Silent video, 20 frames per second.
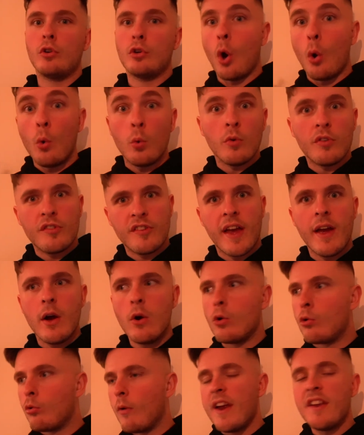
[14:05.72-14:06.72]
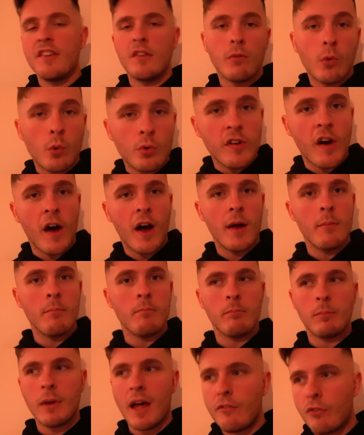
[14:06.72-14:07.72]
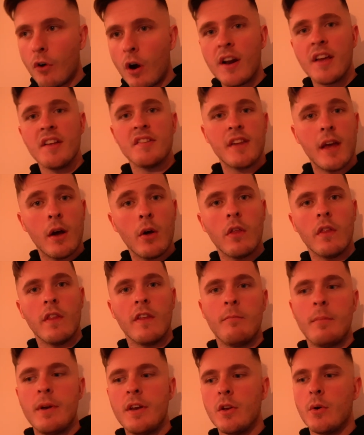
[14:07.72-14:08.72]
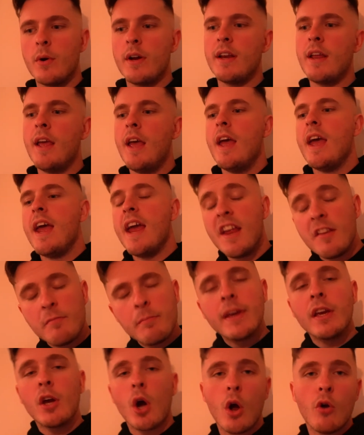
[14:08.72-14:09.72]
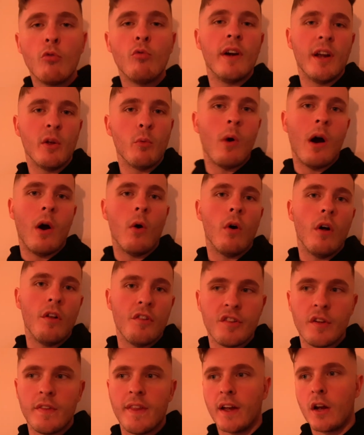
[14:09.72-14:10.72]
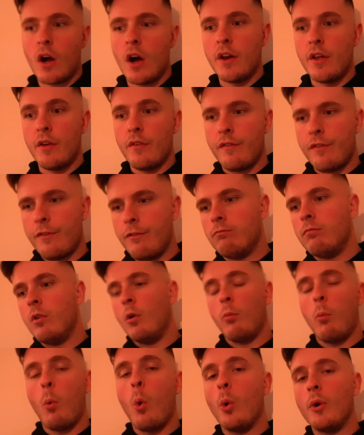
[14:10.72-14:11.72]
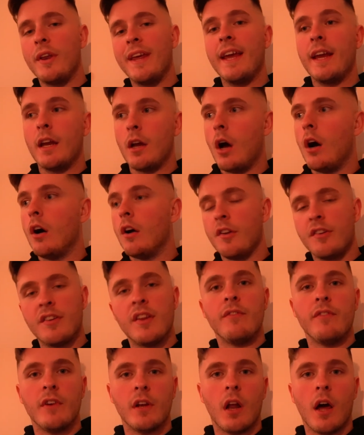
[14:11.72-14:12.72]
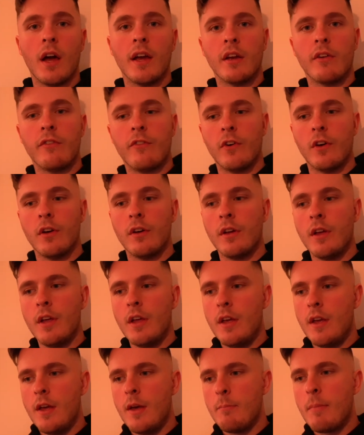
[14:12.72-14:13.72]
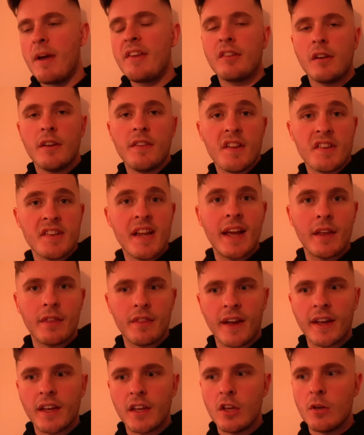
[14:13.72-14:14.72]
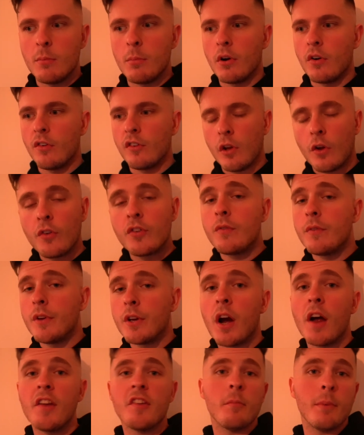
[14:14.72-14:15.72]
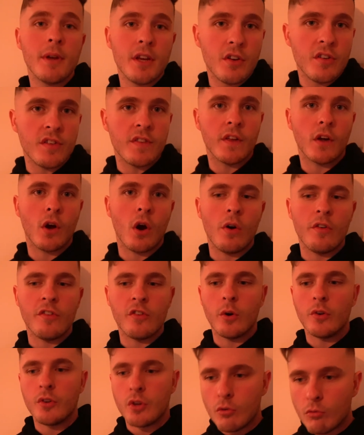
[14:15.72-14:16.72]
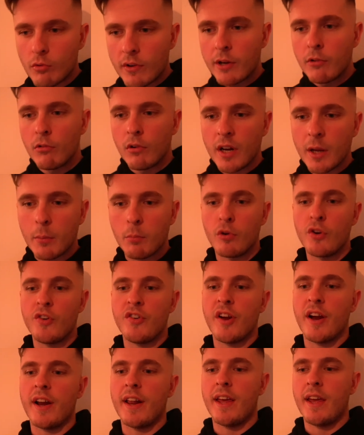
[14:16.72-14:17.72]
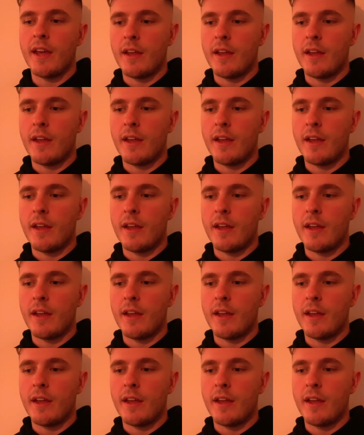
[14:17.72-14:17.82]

GOAT sale, greatest of all time Black Friday sale that they've been doing, it's been going really well. And so they're kind of rewarding us, if you like, for basically they're saying thank you because lots of you guys have been using the code. So I do really, really appreciate it.